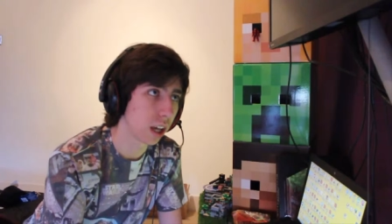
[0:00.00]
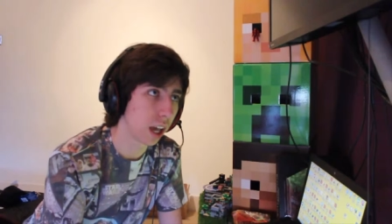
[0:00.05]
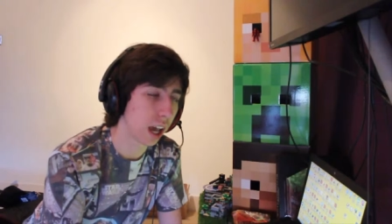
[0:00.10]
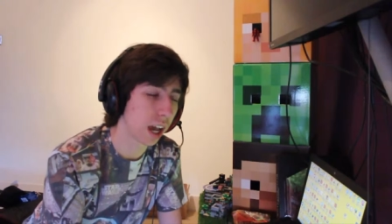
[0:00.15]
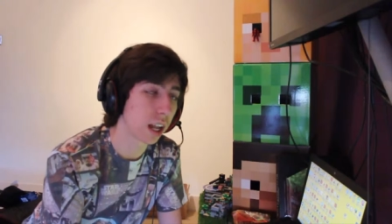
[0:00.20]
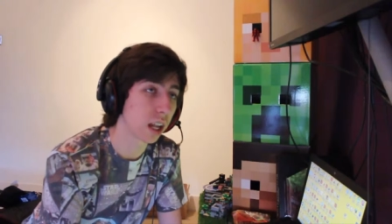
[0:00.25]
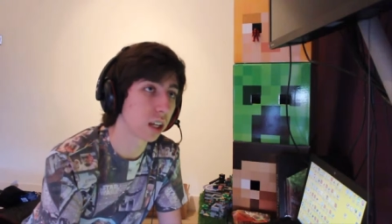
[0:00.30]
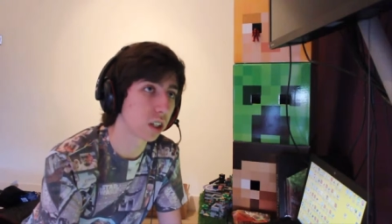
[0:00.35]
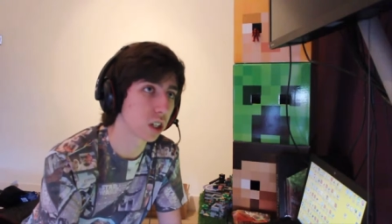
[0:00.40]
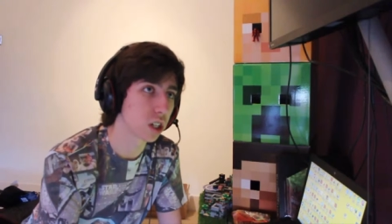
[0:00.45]

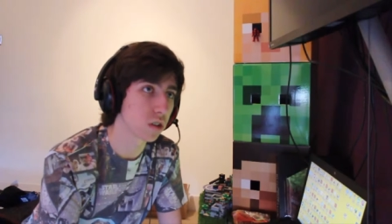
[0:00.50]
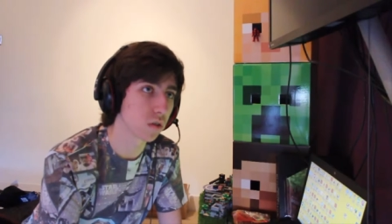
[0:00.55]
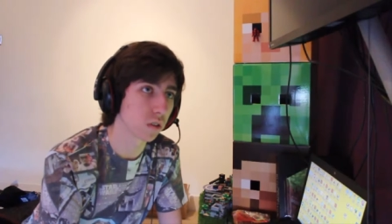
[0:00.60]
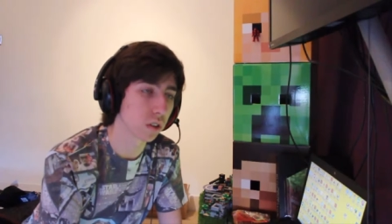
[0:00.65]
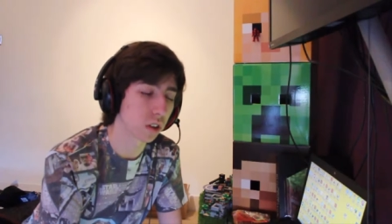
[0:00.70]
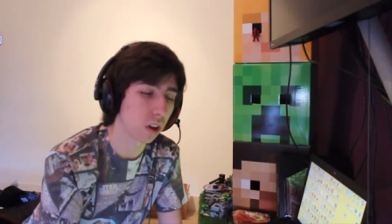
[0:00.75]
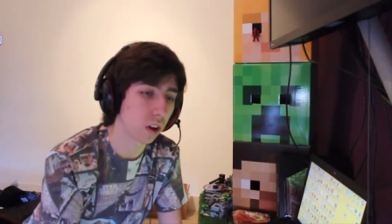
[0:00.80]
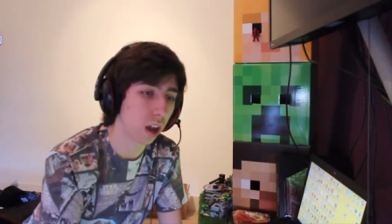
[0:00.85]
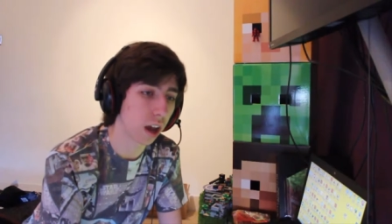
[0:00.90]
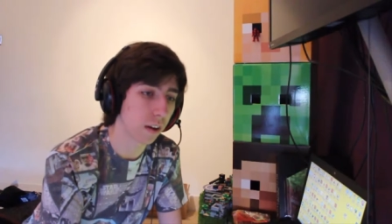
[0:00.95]
and I generally
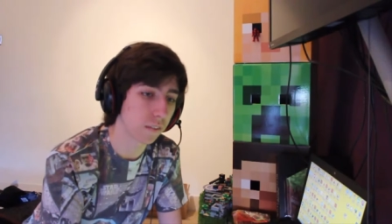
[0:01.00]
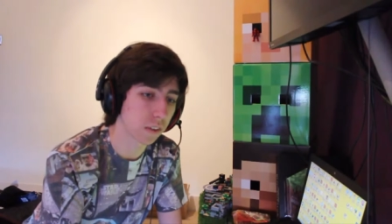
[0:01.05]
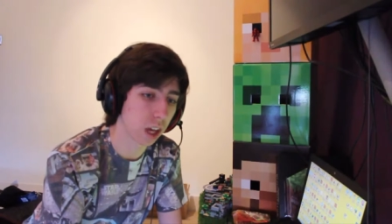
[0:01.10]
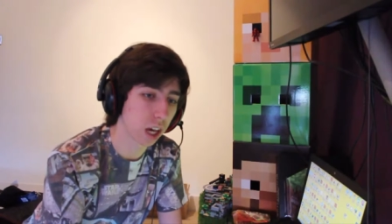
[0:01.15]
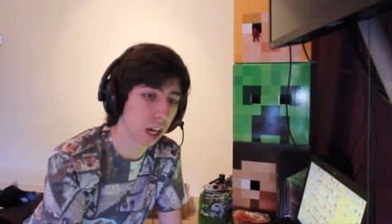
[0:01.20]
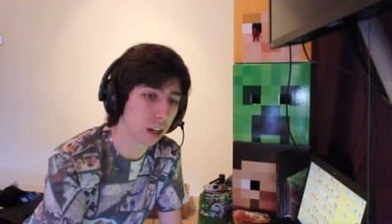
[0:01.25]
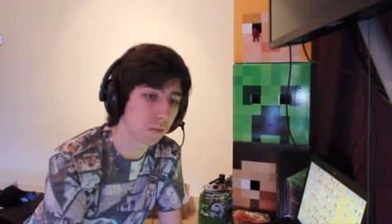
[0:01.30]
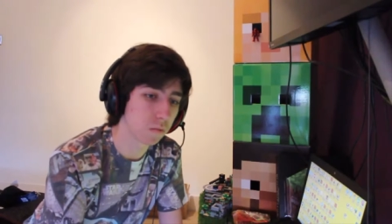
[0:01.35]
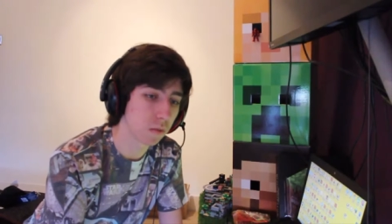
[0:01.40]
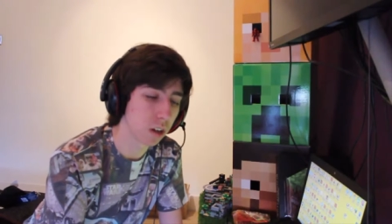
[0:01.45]
don't have
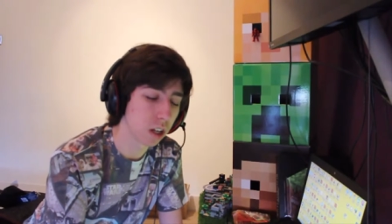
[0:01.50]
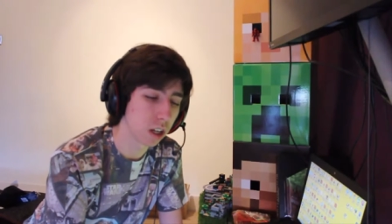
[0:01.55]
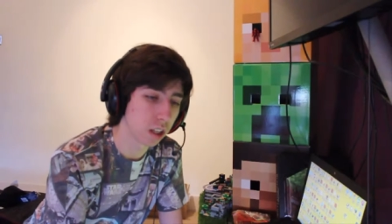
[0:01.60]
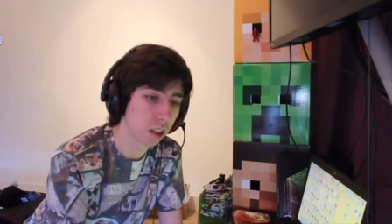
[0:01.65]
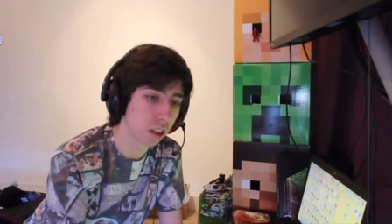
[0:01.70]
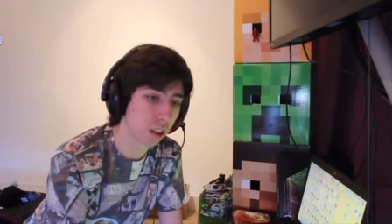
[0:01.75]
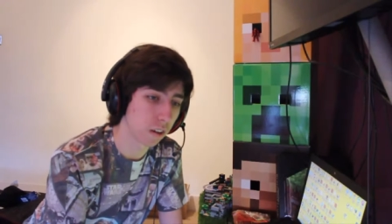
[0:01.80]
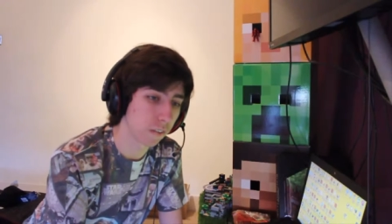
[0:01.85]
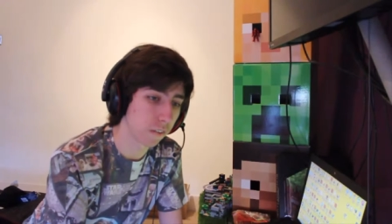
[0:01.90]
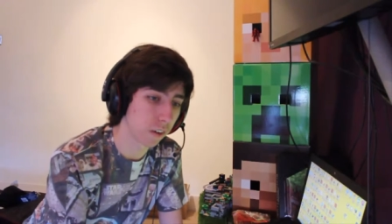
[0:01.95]
time
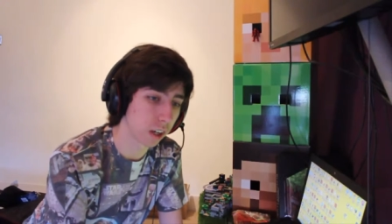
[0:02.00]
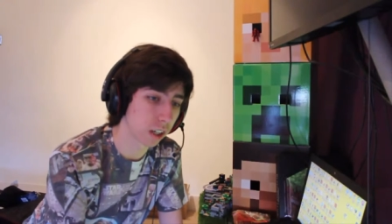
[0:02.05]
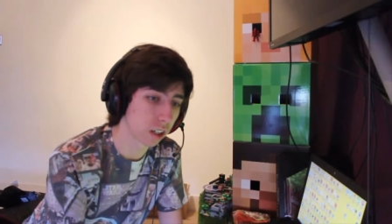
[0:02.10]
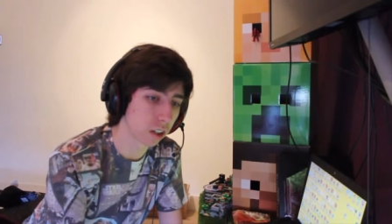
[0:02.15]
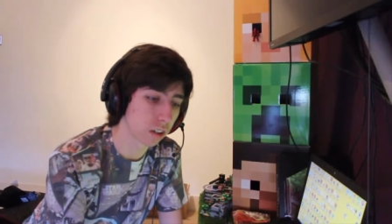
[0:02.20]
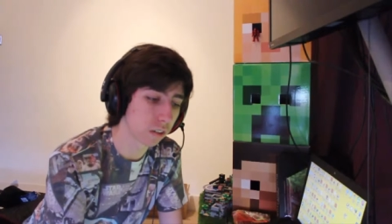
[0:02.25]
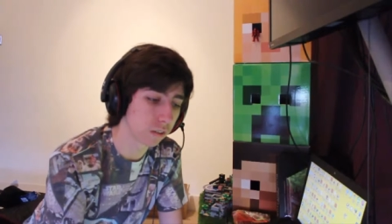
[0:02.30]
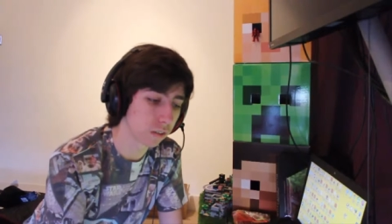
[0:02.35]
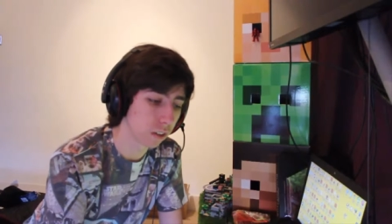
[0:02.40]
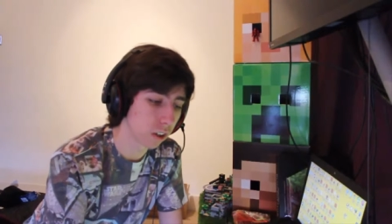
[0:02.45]
to think
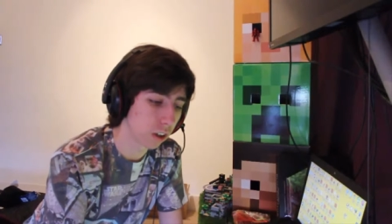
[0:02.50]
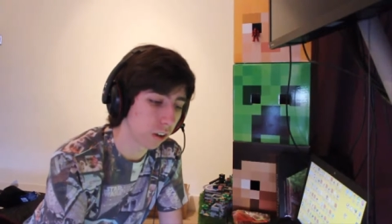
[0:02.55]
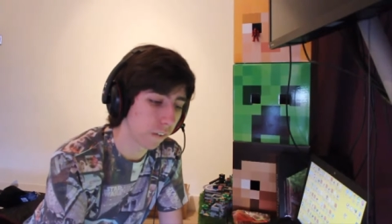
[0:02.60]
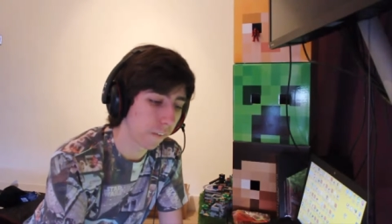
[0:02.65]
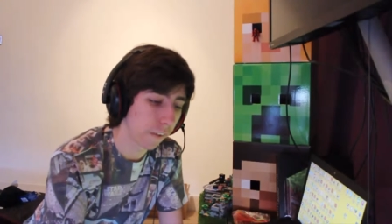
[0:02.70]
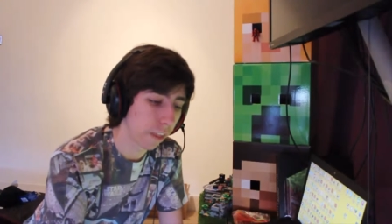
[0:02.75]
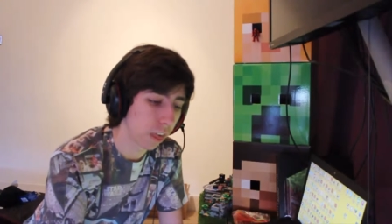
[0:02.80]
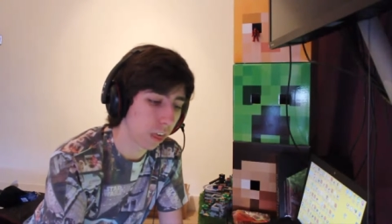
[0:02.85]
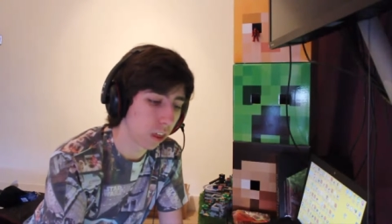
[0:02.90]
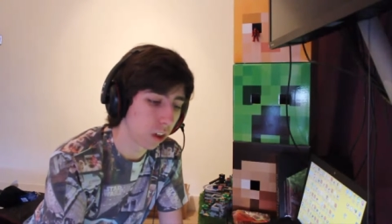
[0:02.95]
of
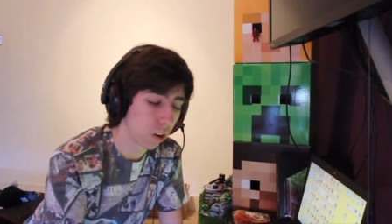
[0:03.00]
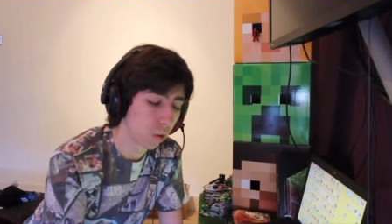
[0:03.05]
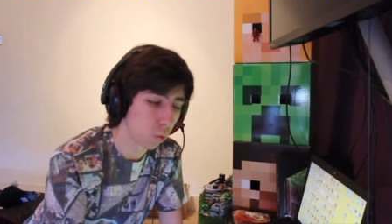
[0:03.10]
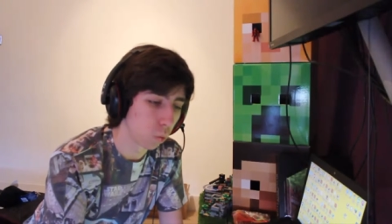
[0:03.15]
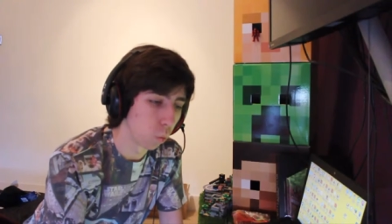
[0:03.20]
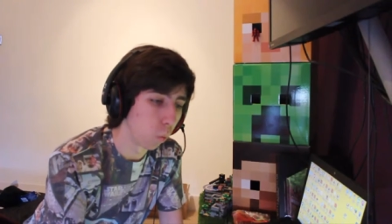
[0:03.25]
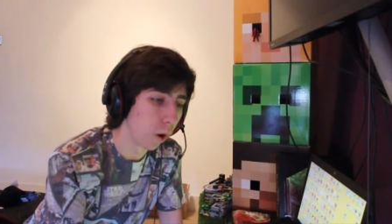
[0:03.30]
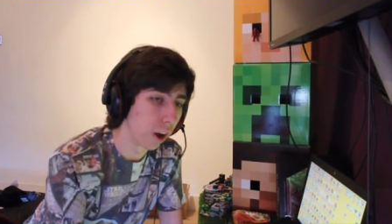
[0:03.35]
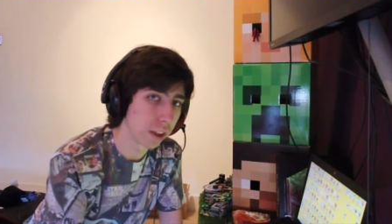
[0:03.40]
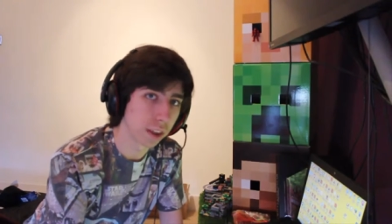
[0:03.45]

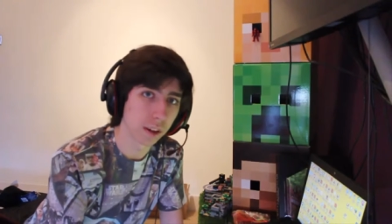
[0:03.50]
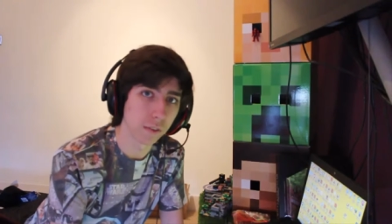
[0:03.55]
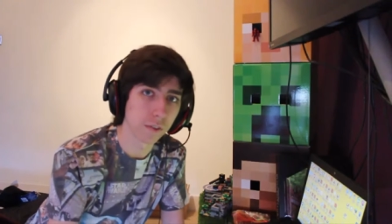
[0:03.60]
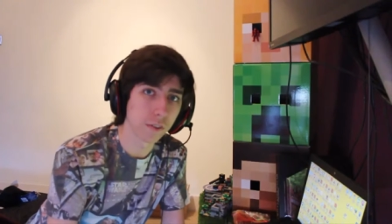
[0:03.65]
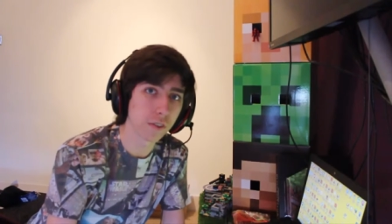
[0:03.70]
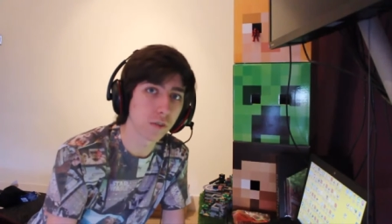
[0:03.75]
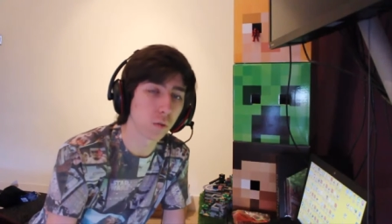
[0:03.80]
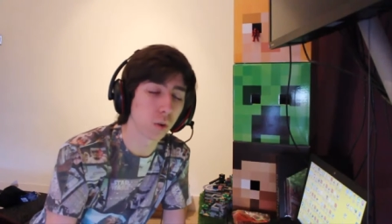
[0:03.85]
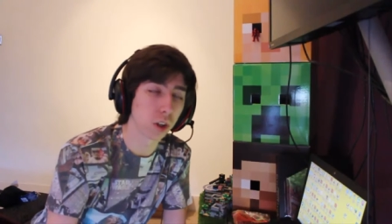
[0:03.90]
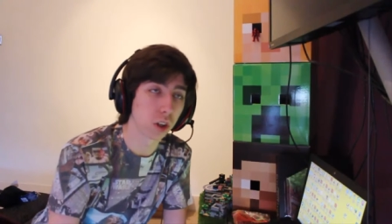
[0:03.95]
what to
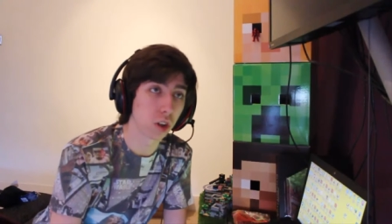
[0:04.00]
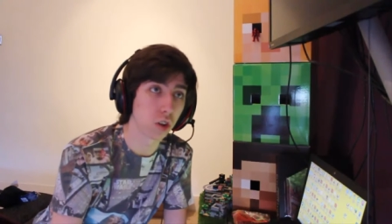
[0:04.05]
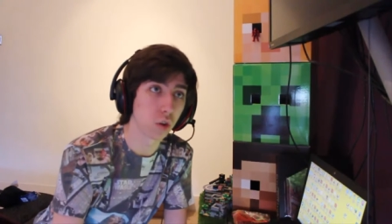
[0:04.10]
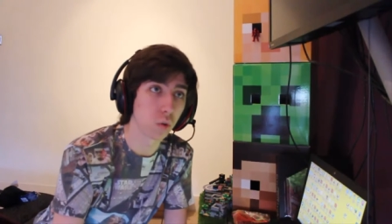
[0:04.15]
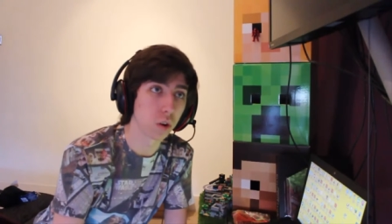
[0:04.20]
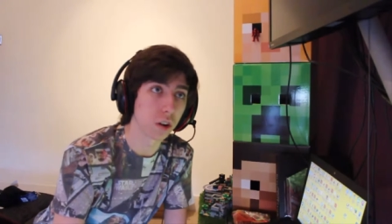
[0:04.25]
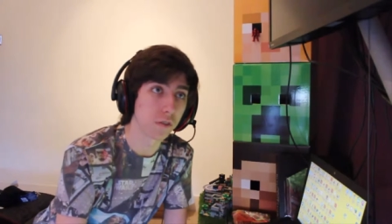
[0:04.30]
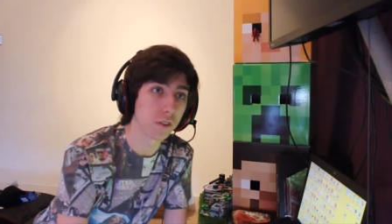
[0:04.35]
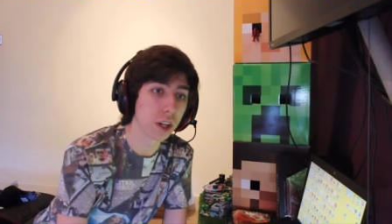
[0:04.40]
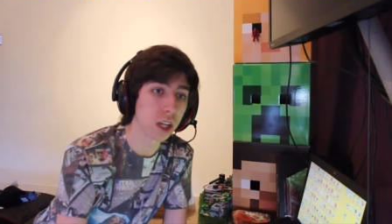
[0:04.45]
what to do
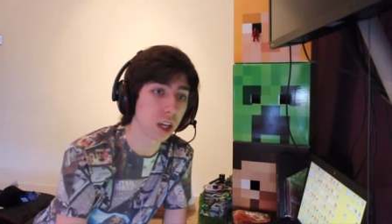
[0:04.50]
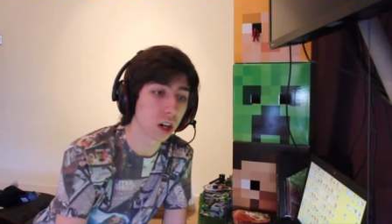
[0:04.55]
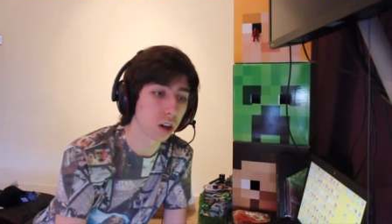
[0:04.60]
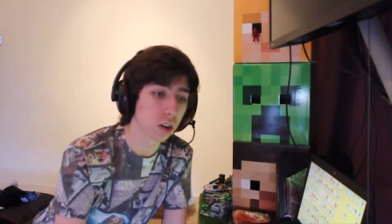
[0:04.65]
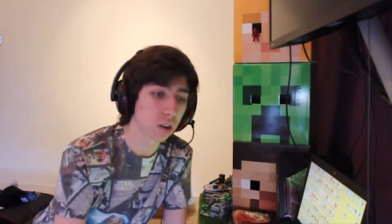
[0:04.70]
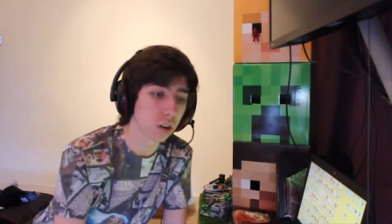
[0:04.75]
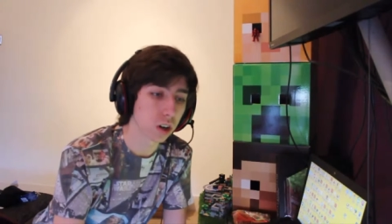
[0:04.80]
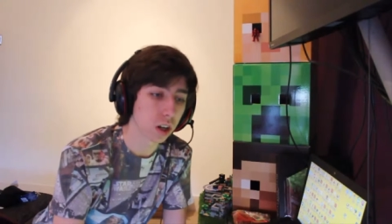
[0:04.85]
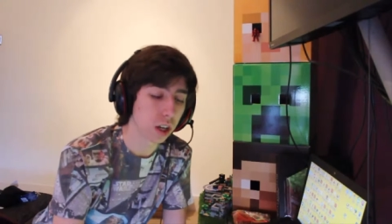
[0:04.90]
in a video.